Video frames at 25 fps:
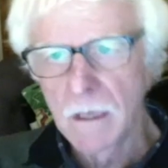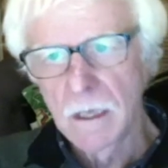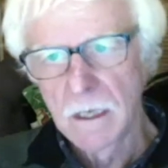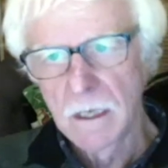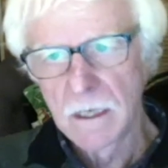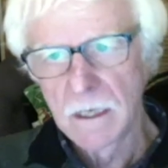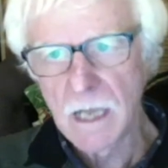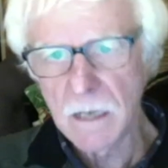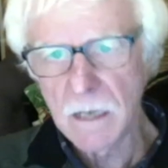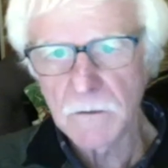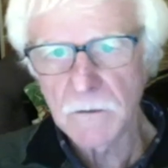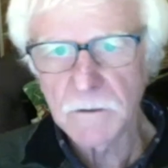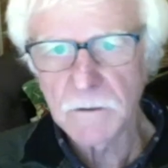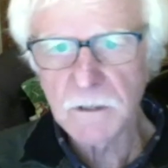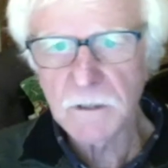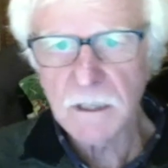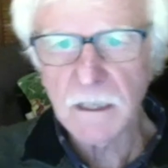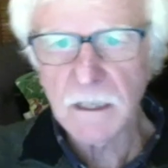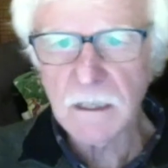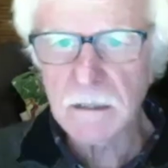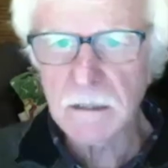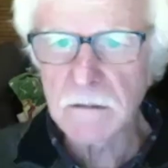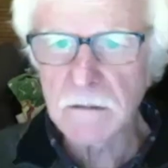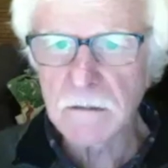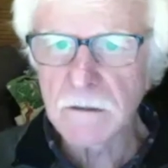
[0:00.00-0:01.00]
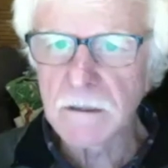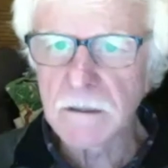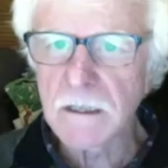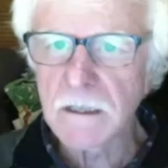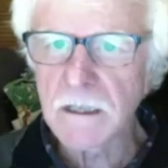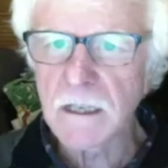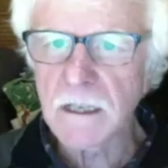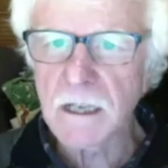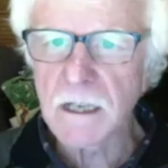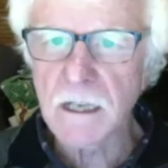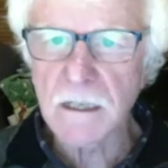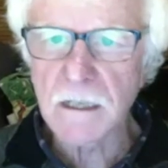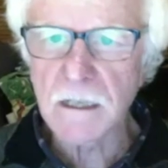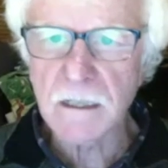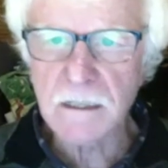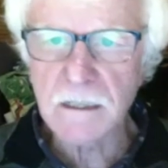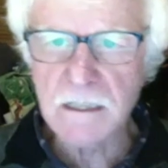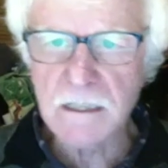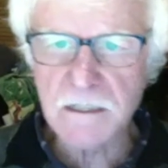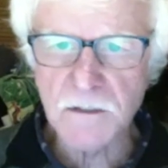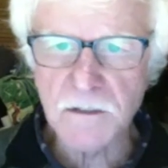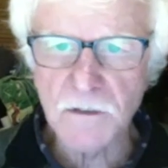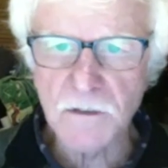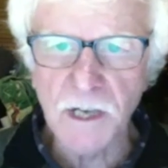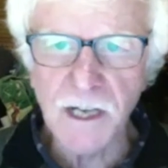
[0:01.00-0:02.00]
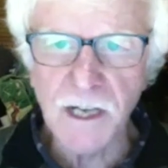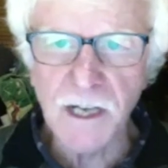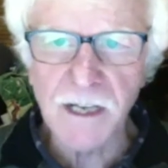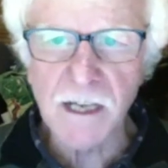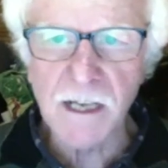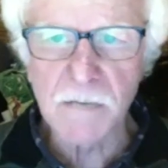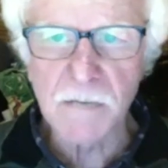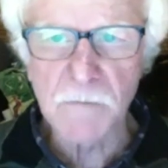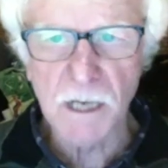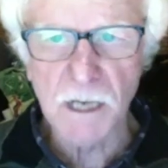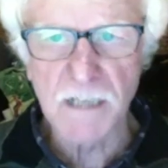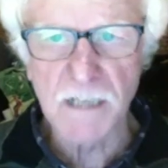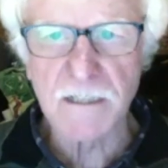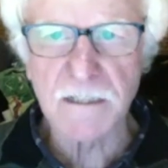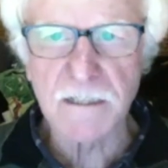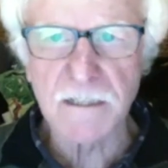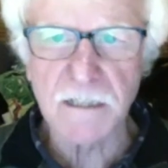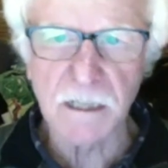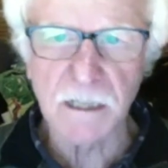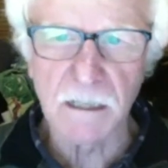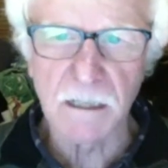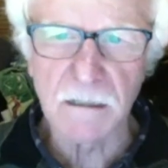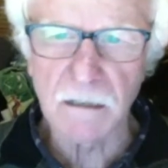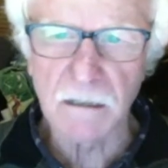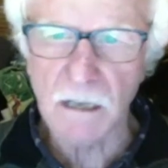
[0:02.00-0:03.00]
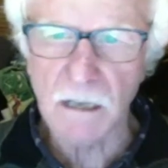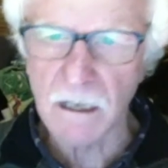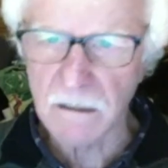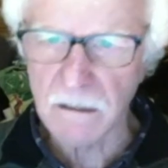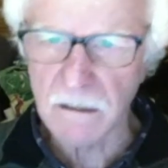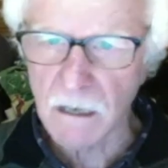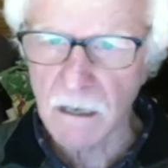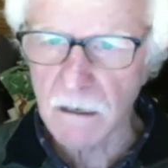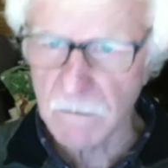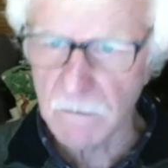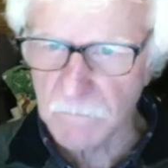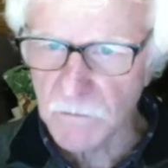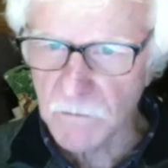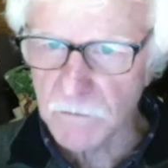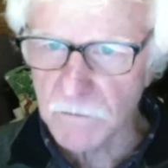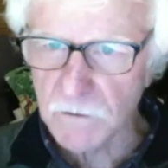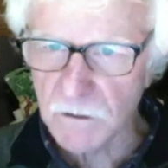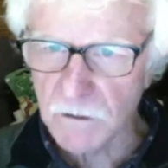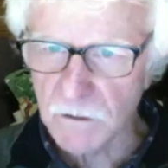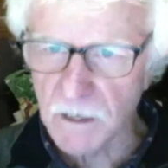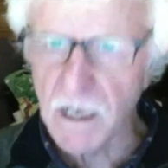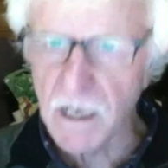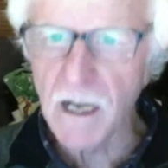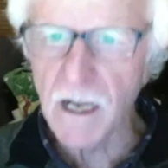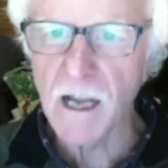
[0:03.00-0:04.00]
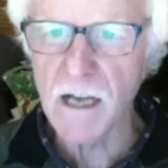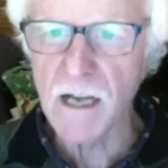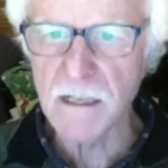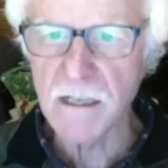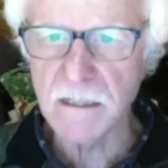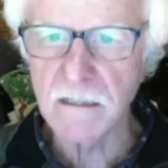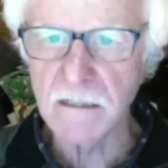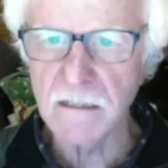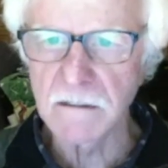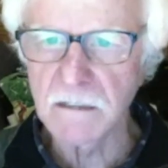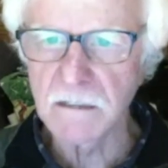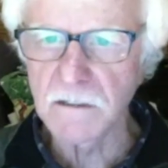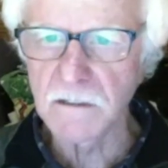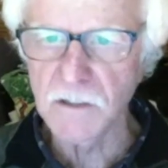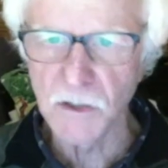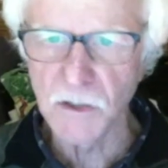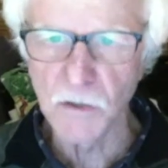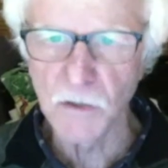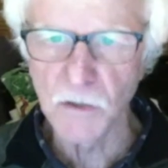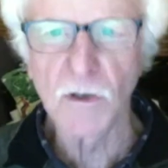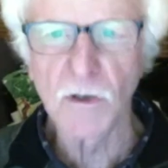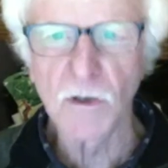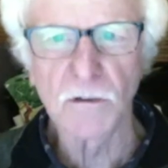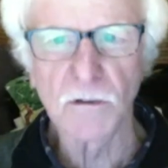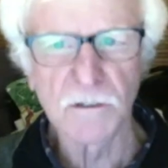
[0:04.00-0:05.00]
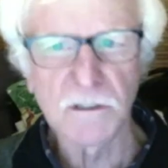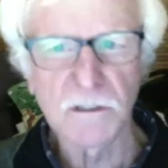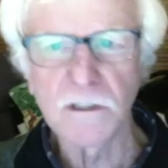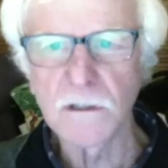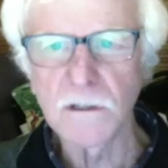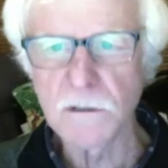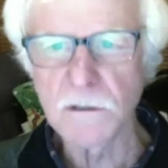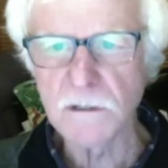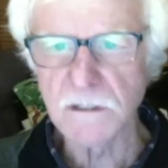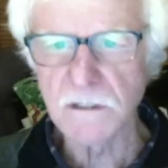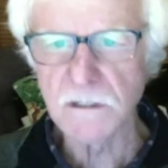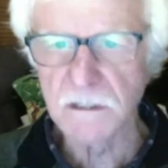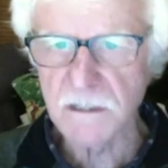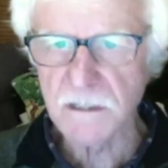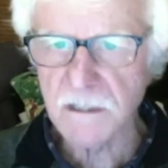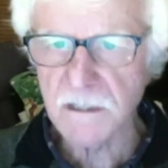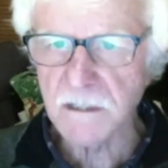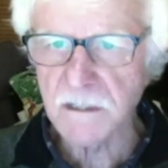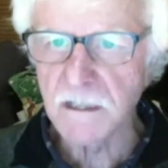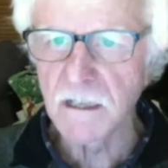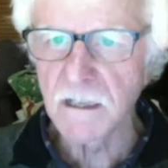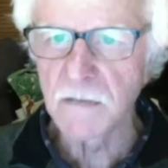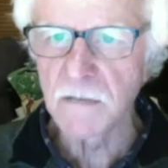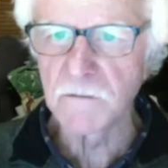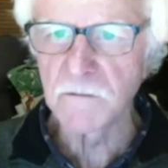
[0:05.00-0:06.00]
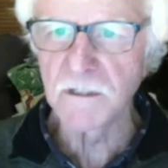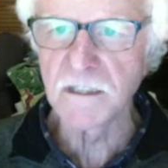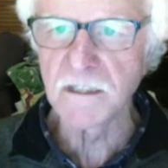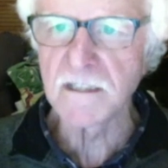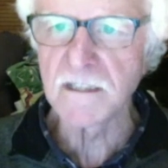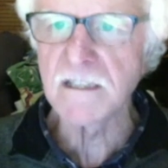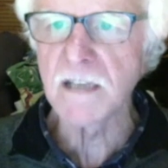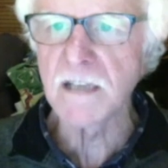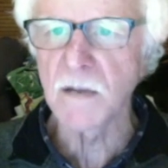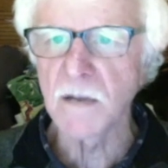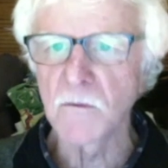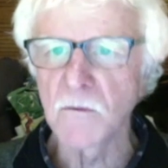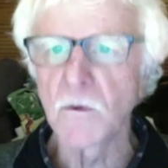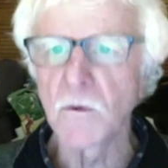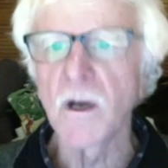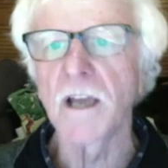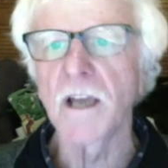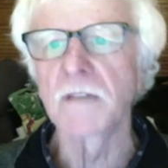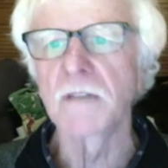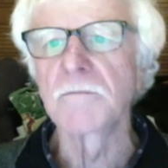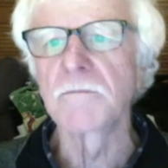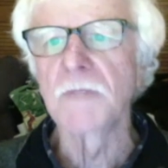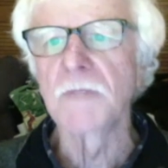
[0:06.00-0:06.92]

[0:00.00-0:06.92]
Now, the Israeli MIC, and I'm realizing that you don't use this term in the same way,